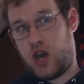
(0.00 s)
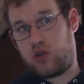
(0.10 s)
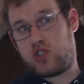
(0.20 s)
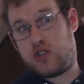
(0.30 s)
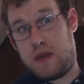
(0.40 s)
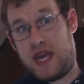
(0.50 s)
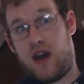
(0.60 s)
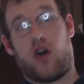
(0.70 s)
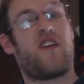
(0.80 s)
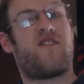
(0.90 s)

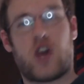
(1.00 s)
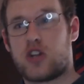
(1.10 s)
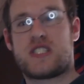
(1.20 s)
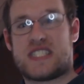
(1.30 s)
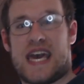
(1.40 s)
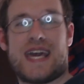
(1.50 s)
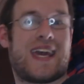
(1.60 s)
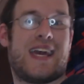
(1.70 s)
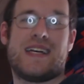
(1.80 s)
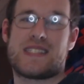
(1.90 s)
spiel, the first
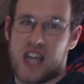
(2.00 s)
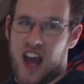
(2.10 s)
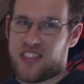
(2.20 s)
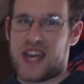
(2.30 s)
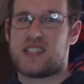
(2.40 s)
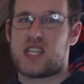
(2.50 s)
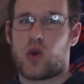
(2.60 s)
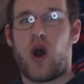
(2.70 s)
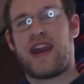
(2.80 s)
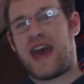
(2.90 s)
take is the authentic one.